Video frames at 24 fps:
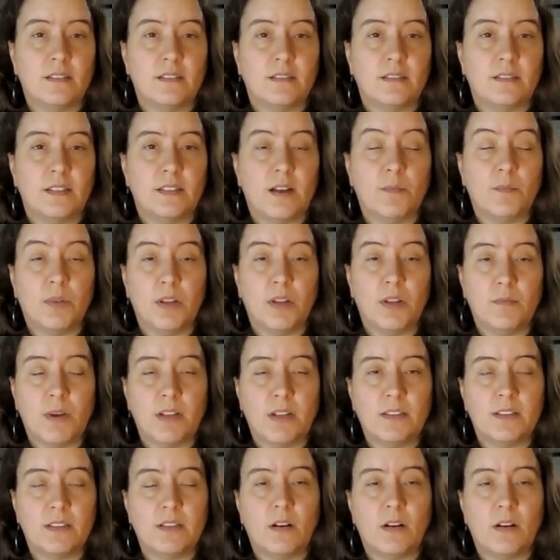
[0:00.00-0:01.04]
couple of
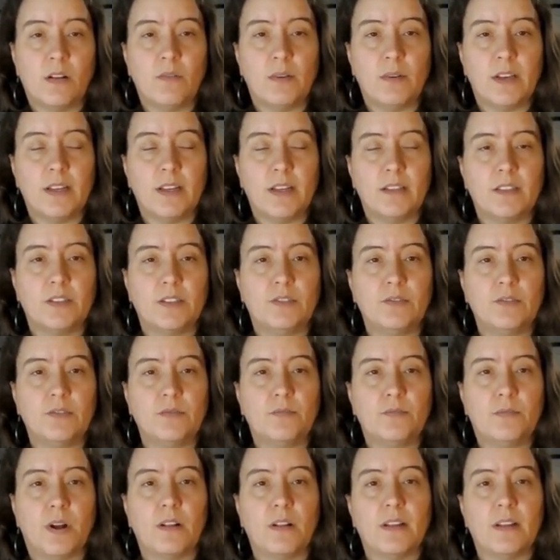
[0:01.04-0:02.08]
months, all the way
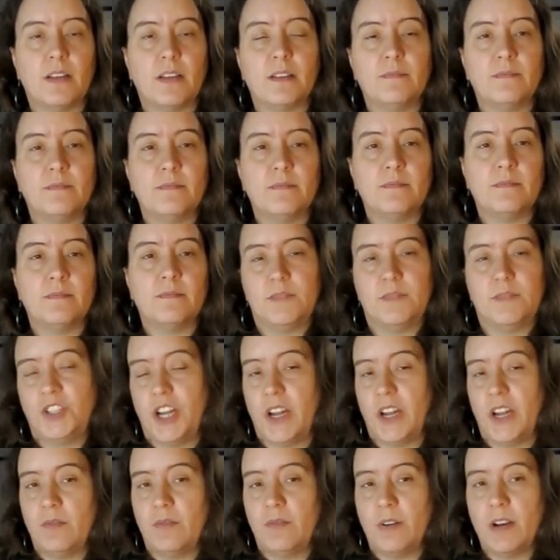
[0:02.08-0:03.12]
into probably
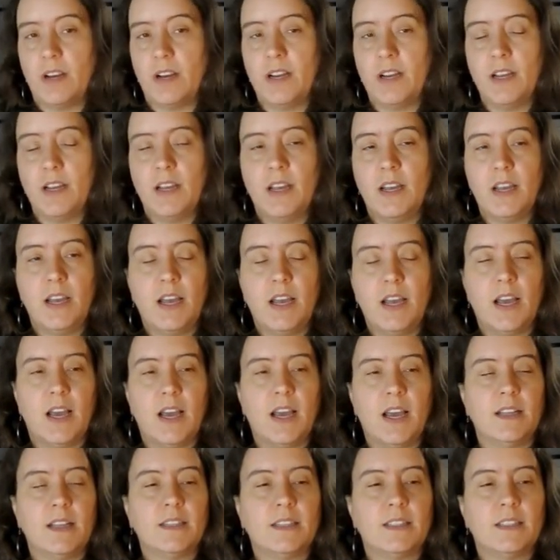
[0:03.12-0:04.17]
January,
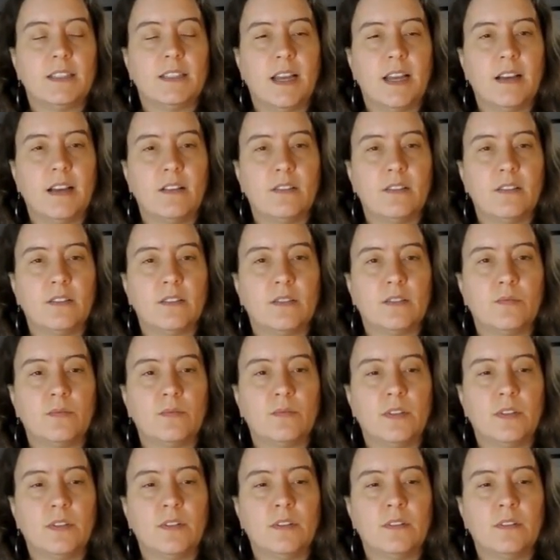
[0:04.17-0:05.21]
and sales
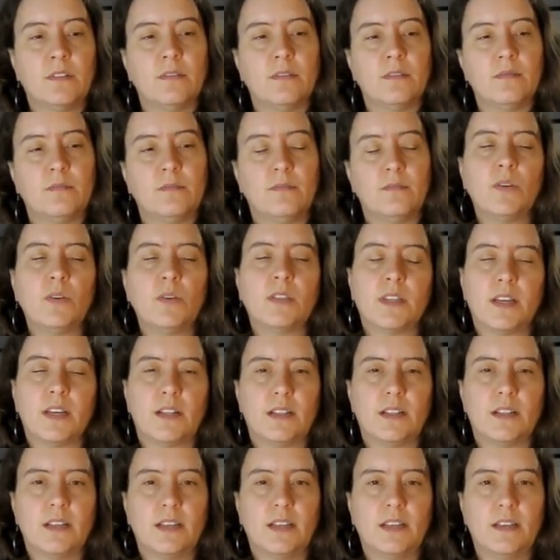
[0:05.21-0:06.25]
will most
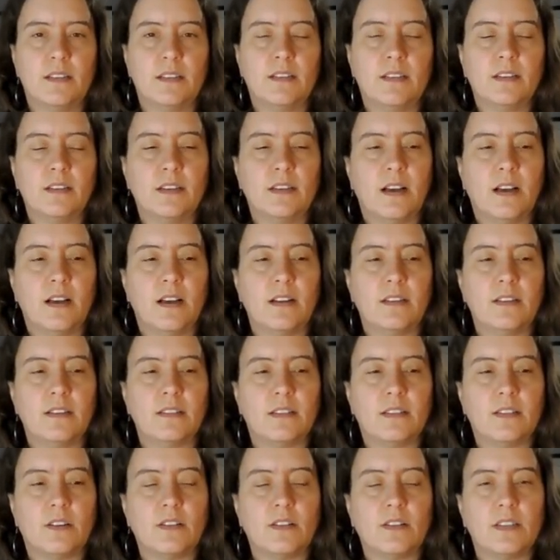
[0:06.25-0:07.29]
likely
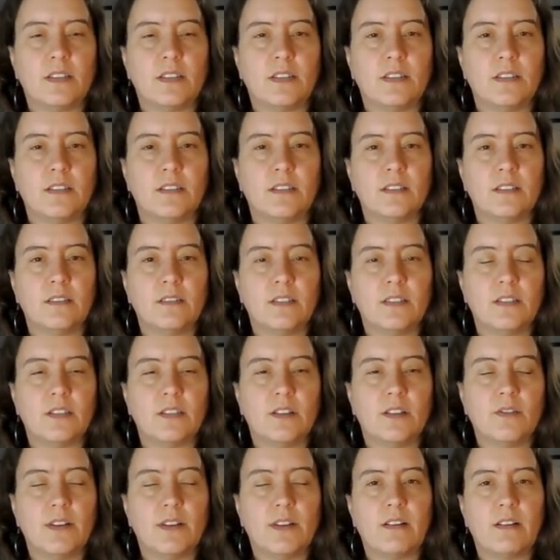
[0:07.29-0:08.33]
start to
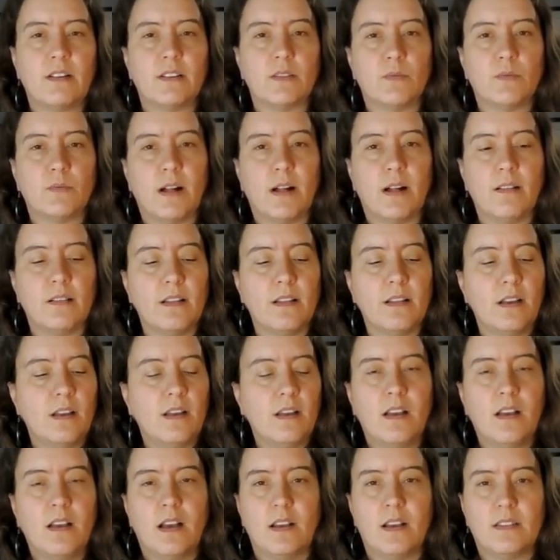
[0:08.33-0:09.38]
slow down as well.
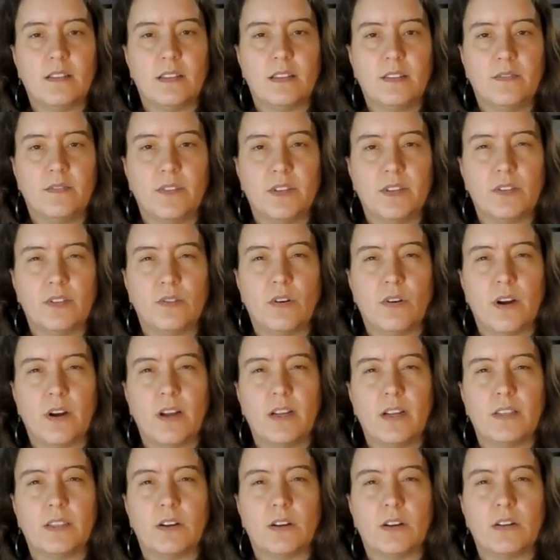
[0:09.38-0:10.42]
As the
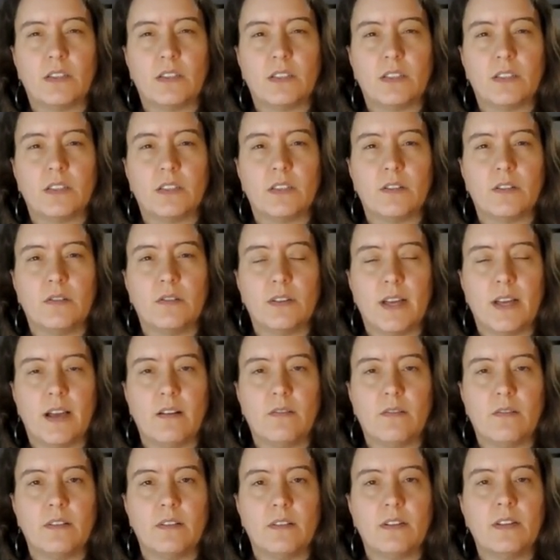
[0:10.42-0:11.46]
inventory starts to slow
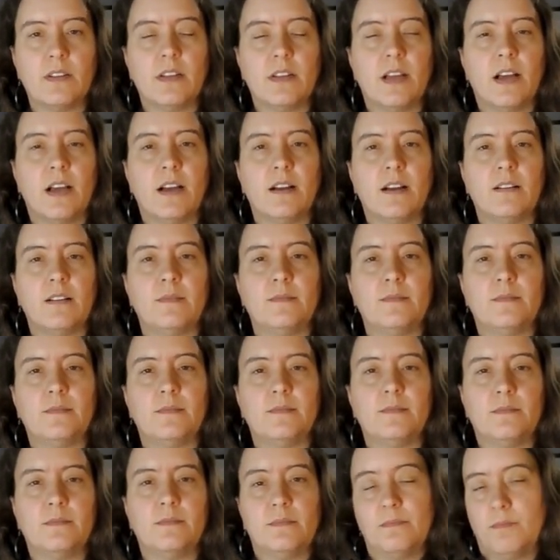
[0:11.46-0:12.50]
down,
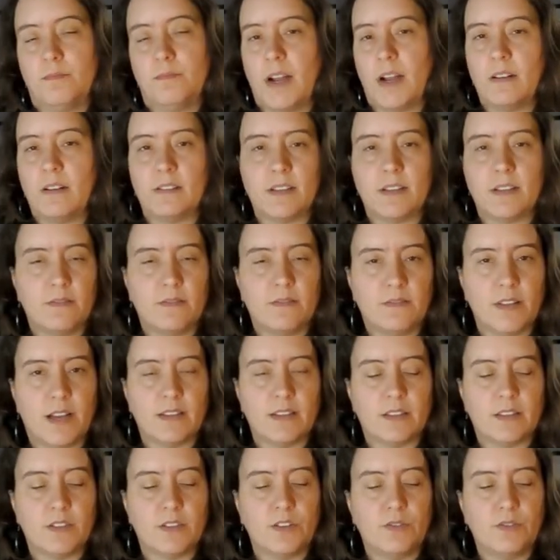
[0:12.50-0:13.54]
buyers have
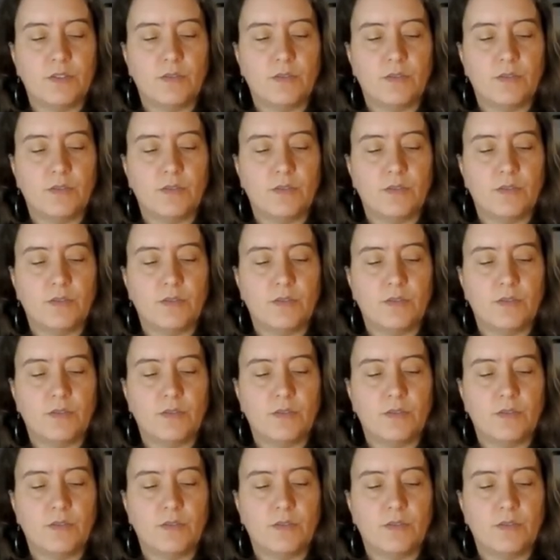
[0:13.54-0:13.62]
less new